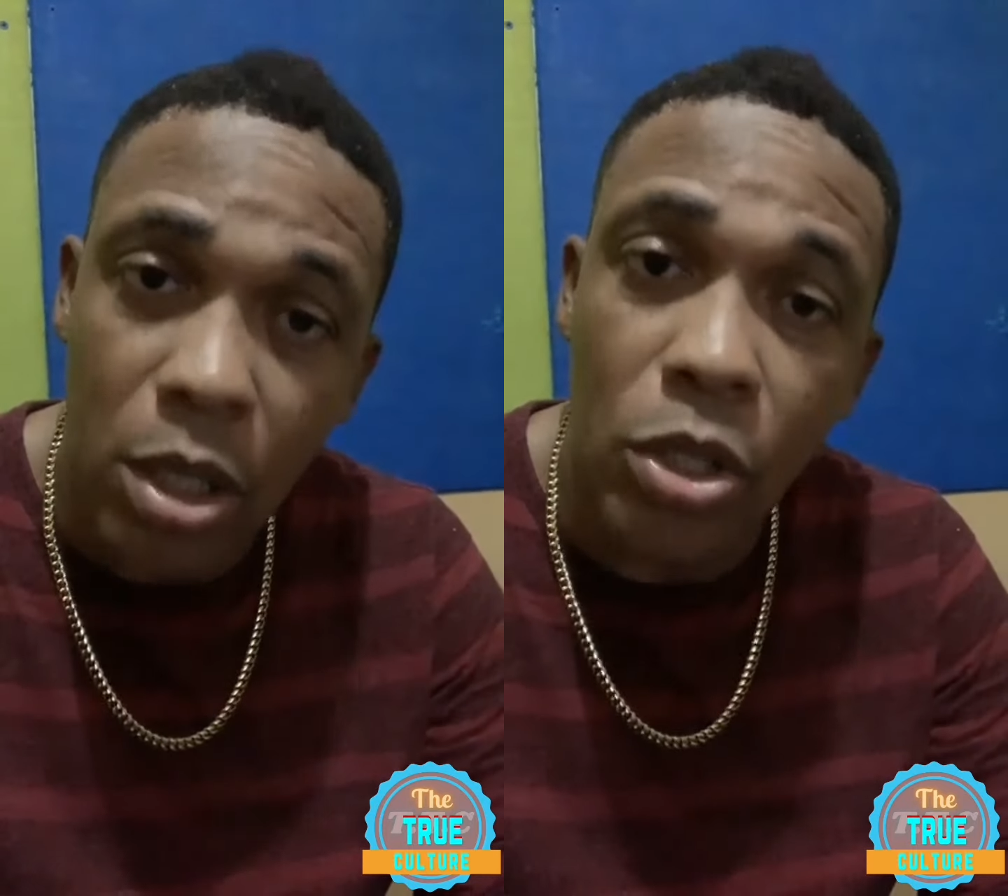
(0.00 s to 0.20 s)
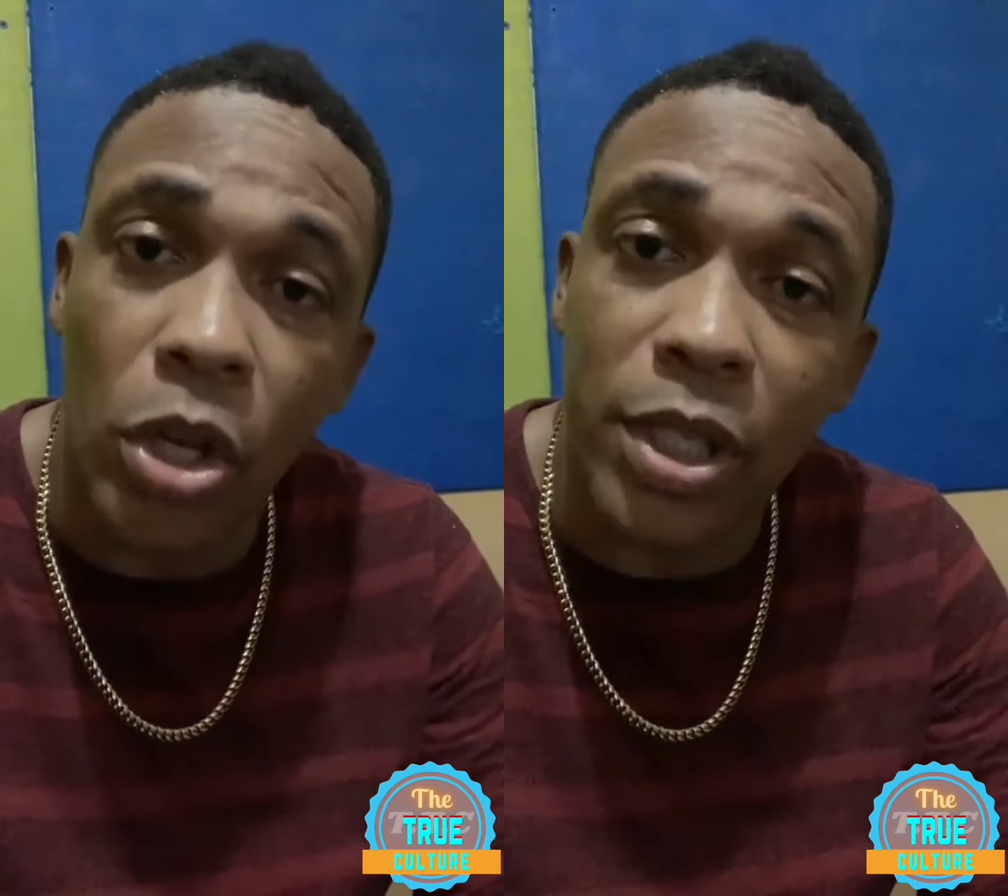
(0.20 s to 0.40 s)

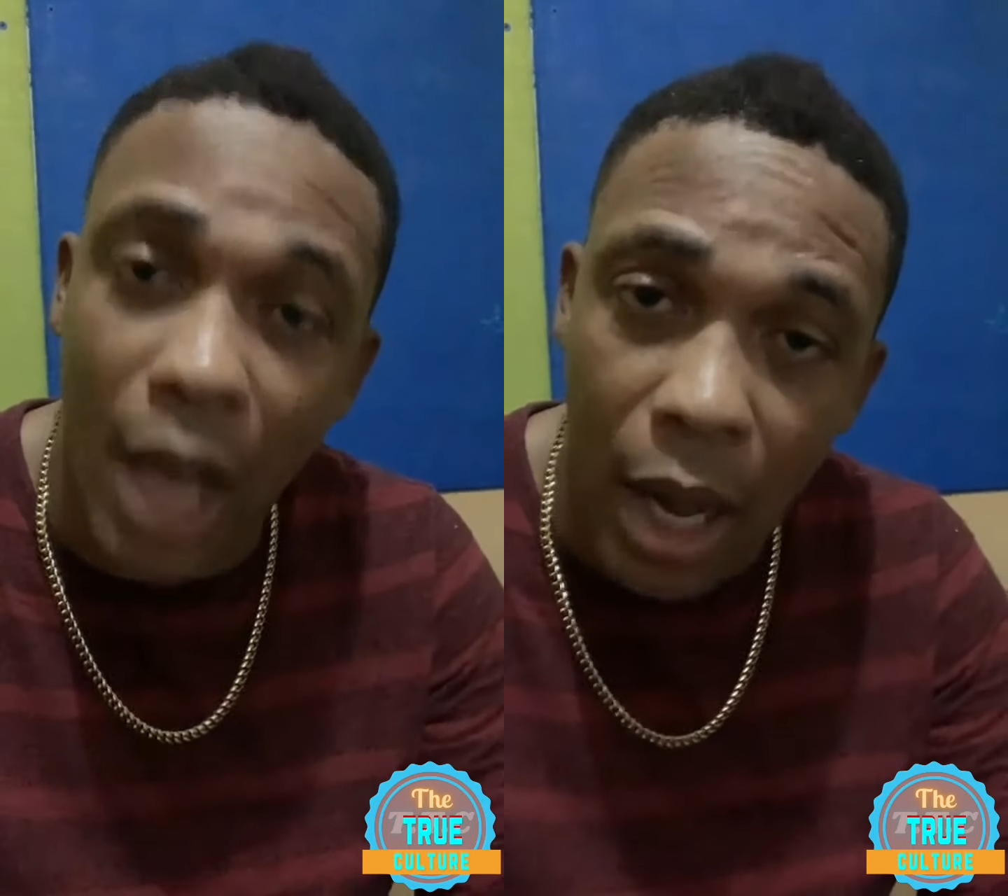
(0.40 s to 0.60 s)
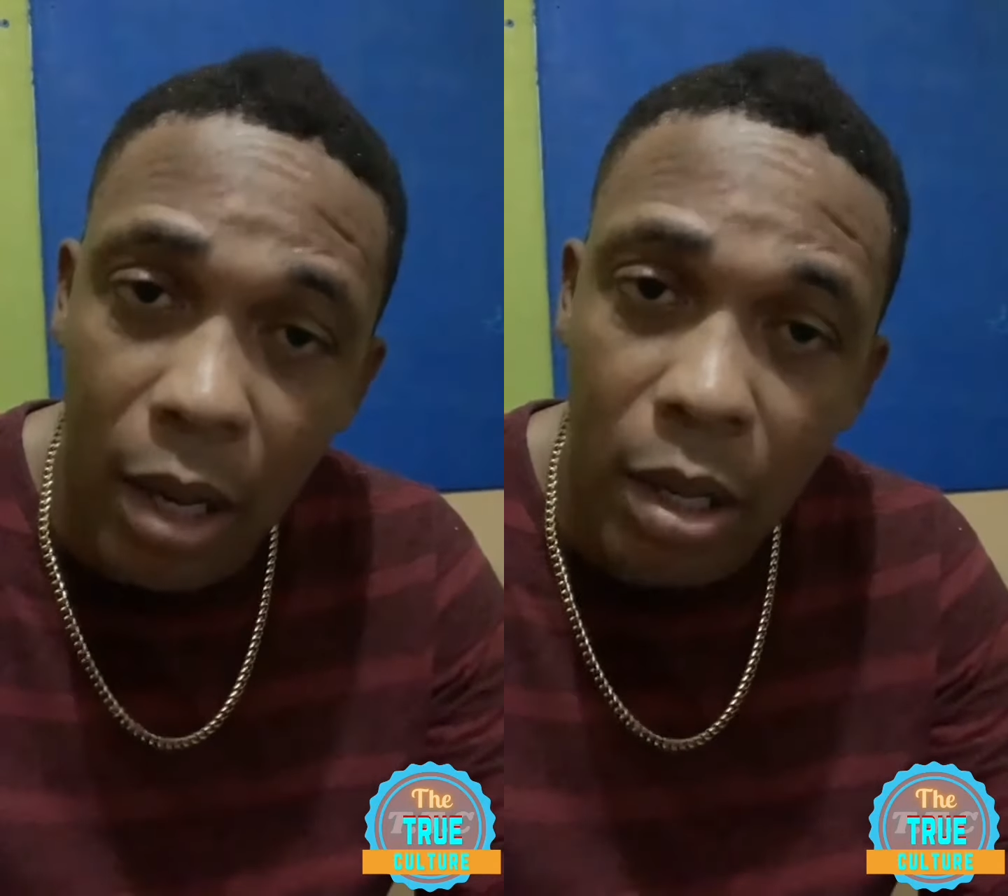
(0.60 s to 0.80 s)
no
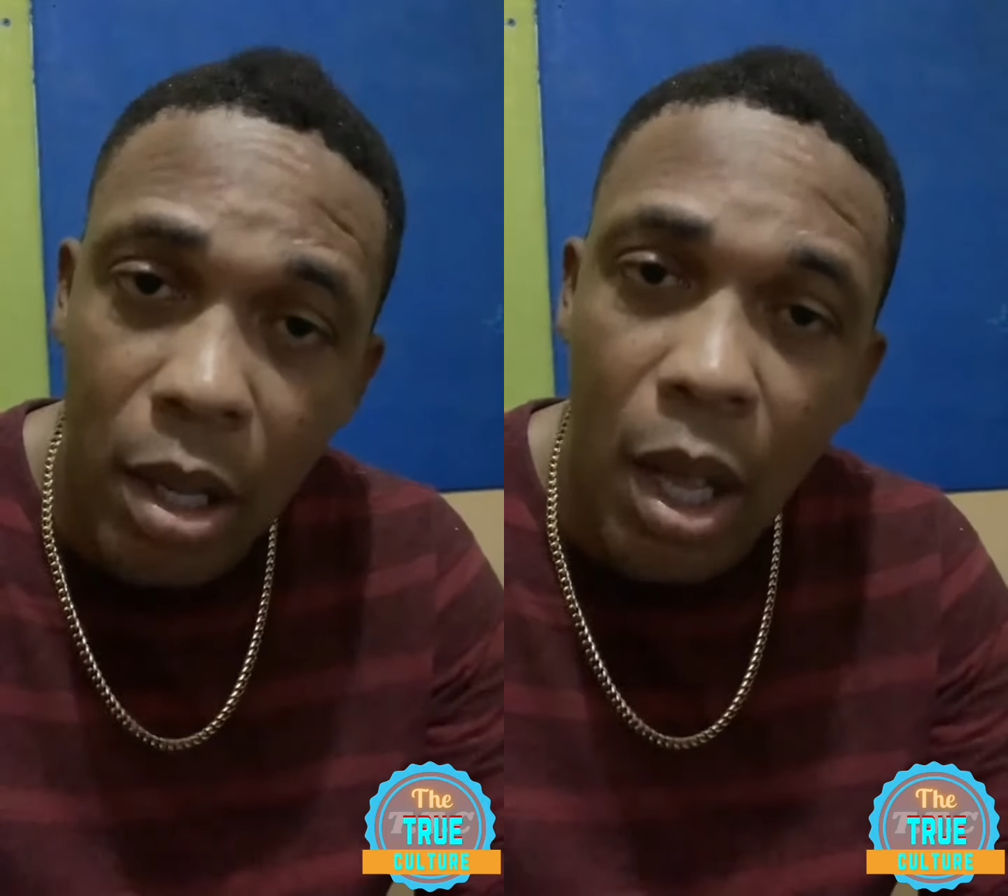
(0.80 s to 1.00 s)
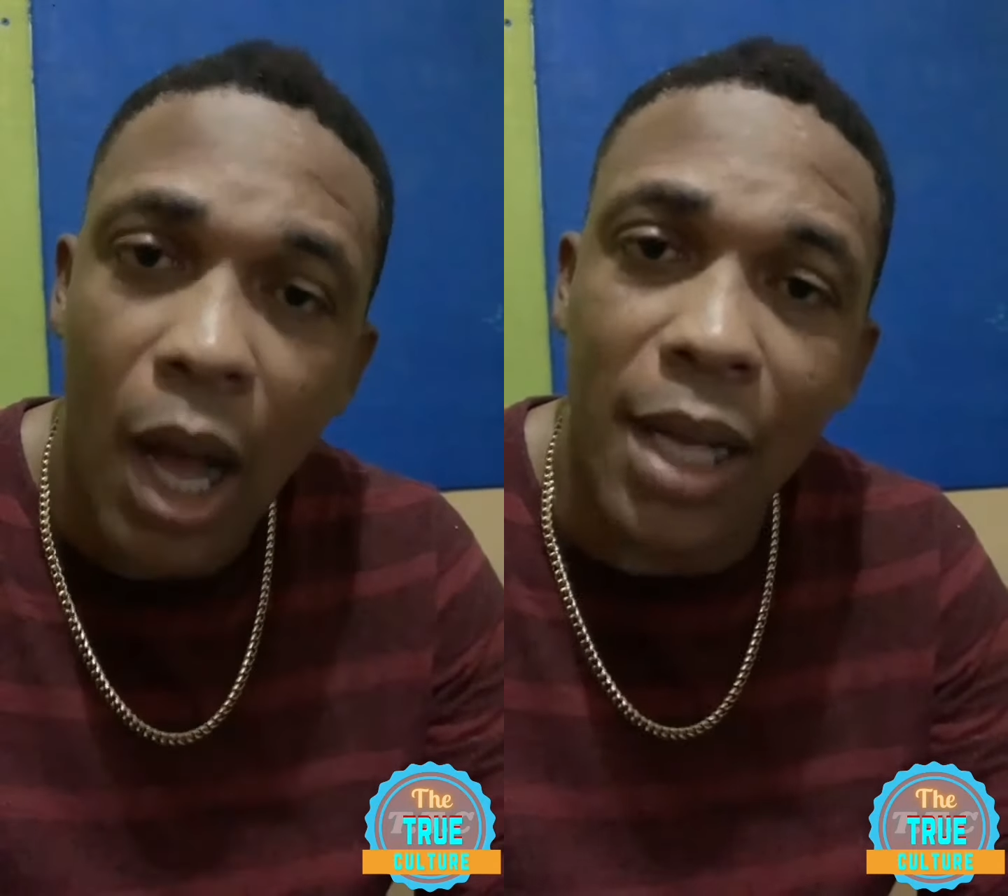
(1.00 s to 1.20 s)
song
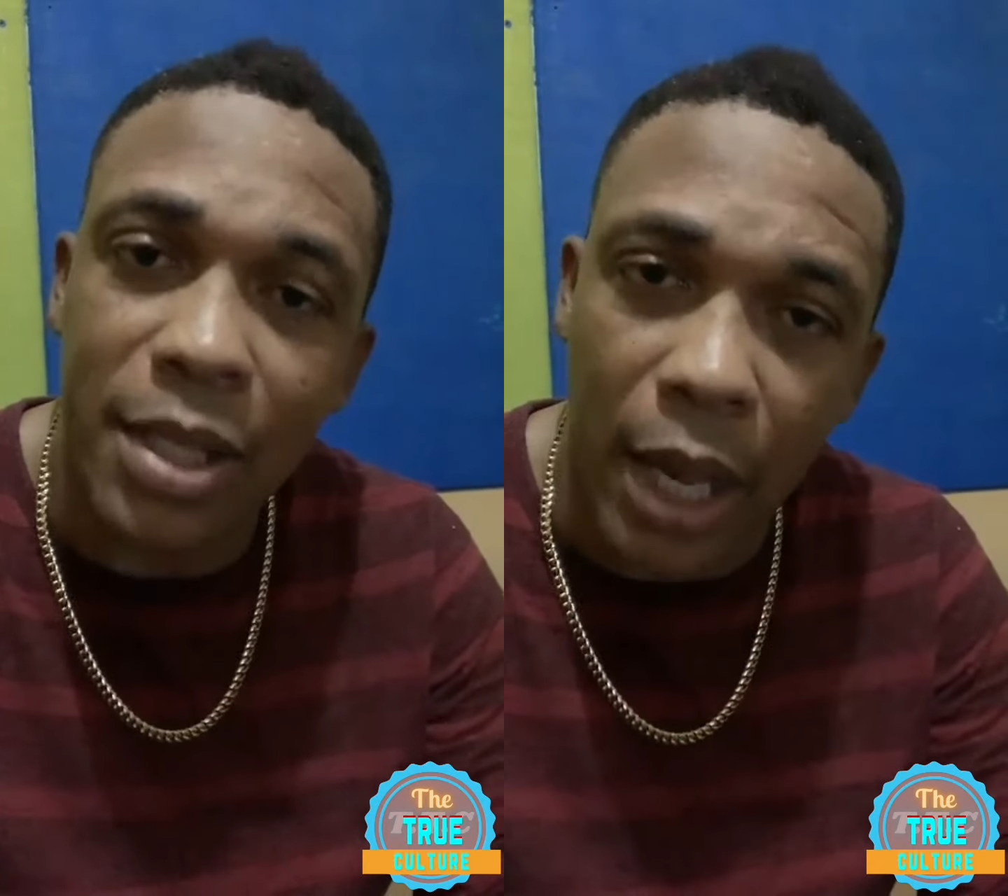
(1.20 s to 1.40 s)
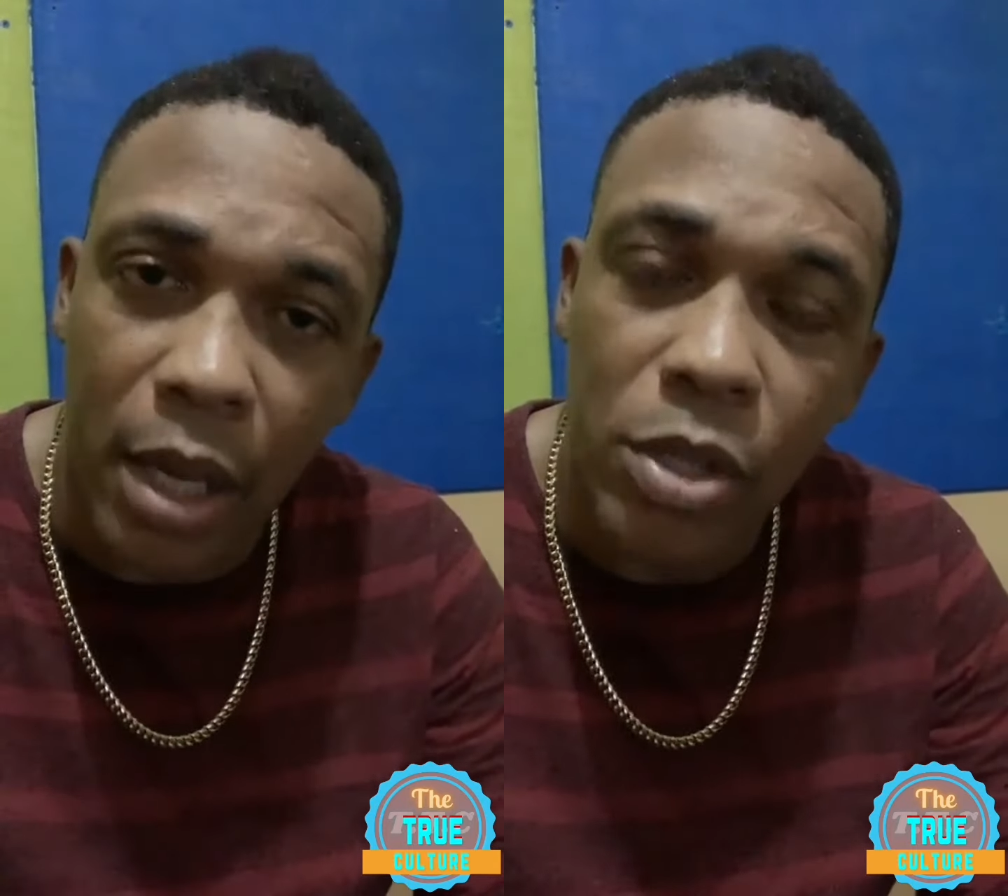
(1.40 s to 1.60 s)
I
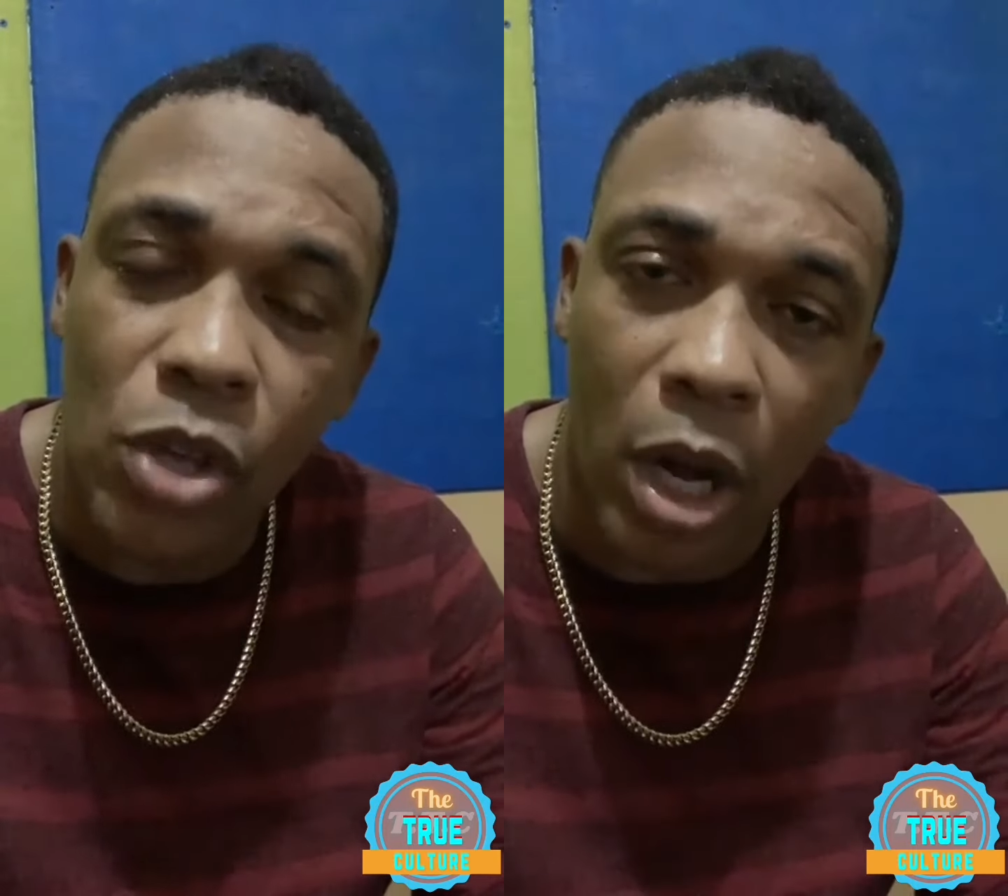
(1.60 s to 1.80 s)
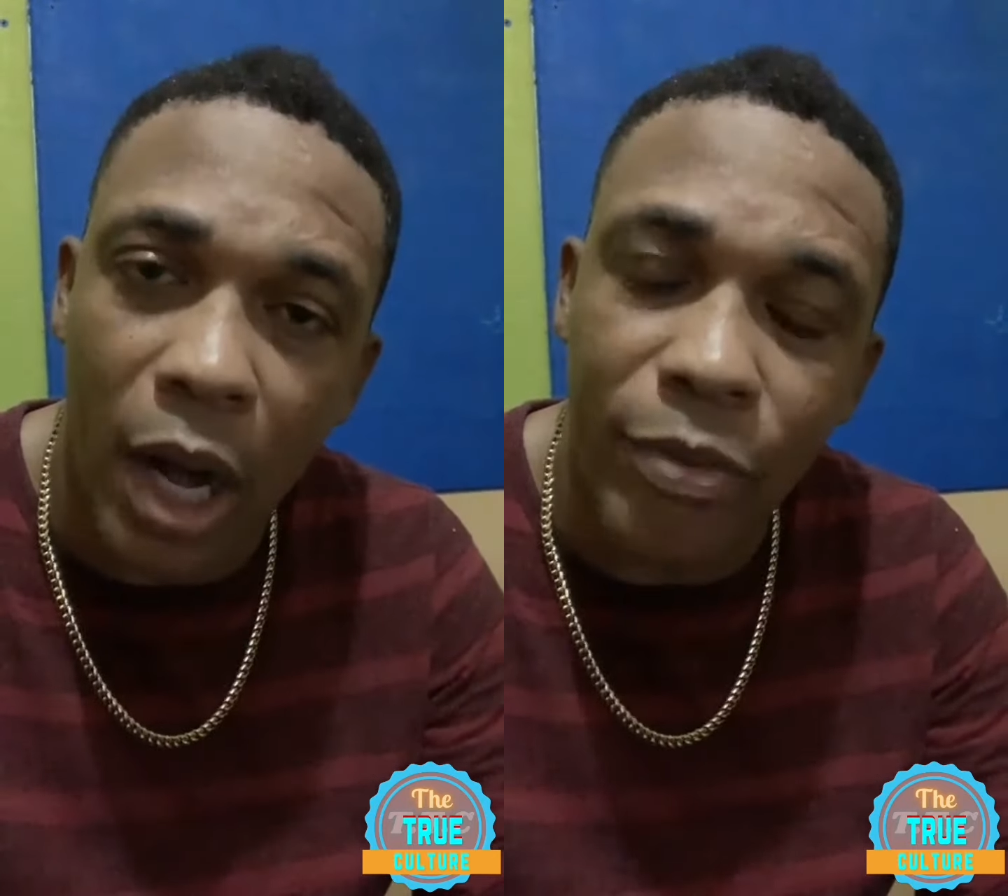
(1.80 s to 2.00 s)
say
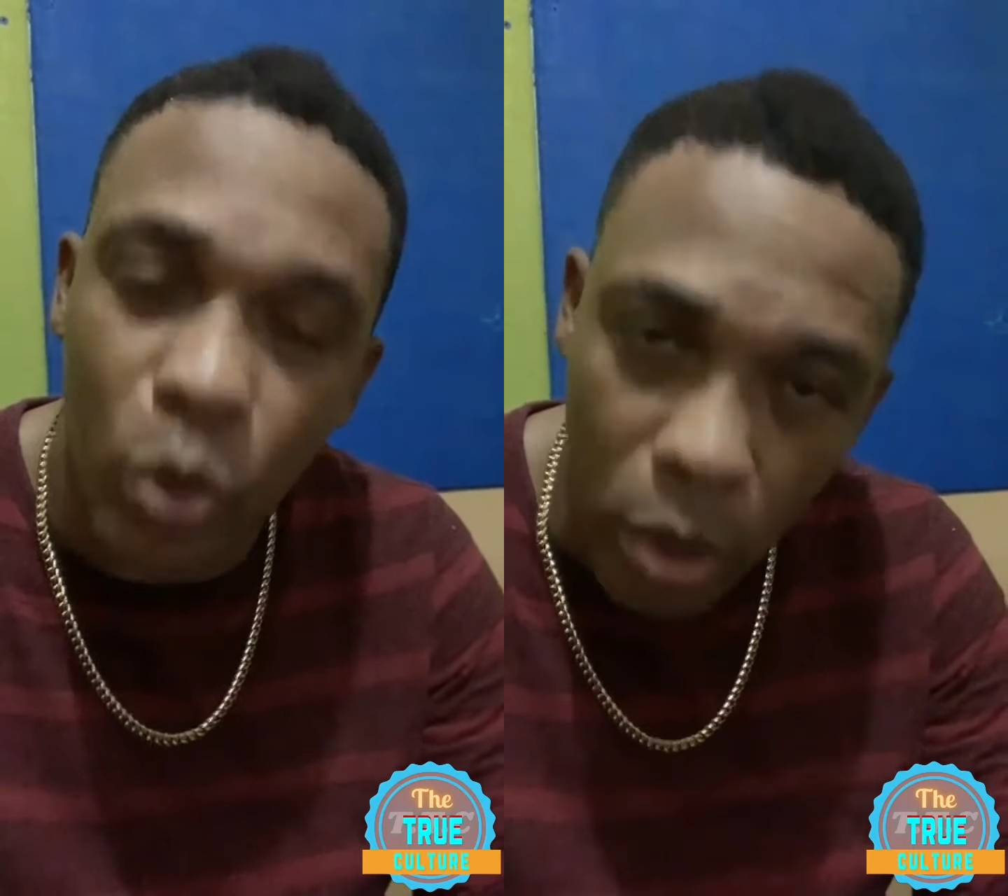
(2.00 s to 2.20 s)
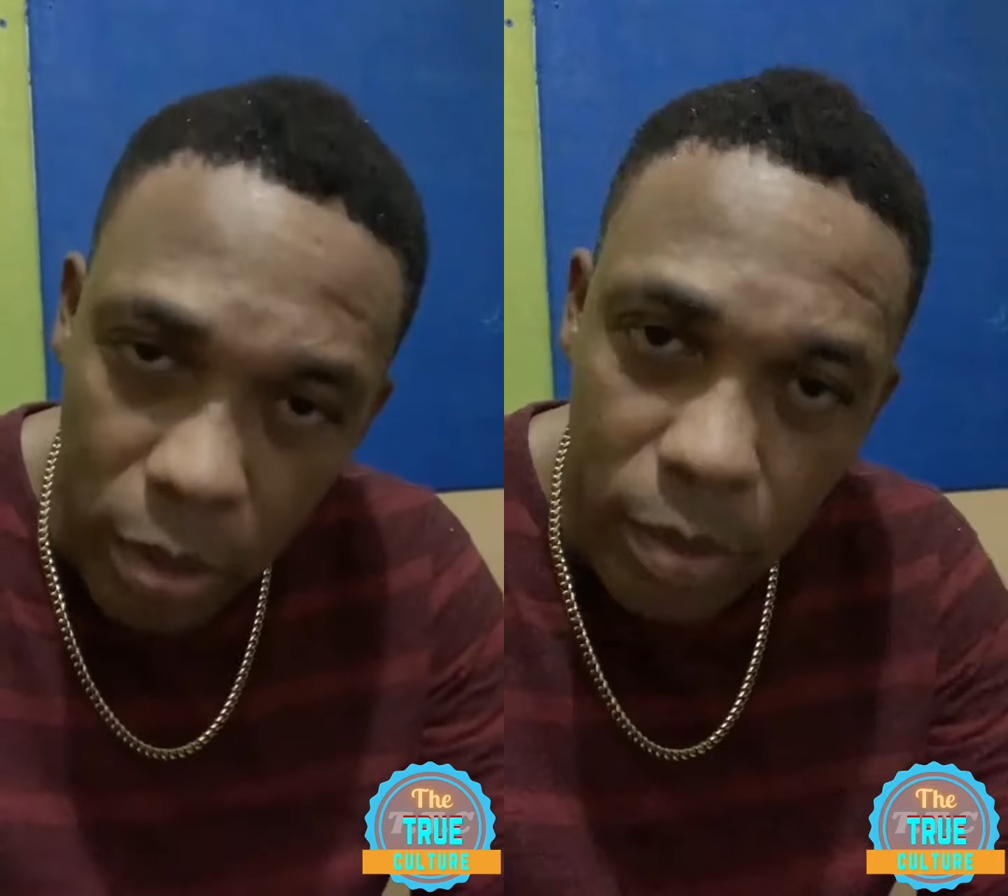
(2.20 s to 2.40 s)
suck off too.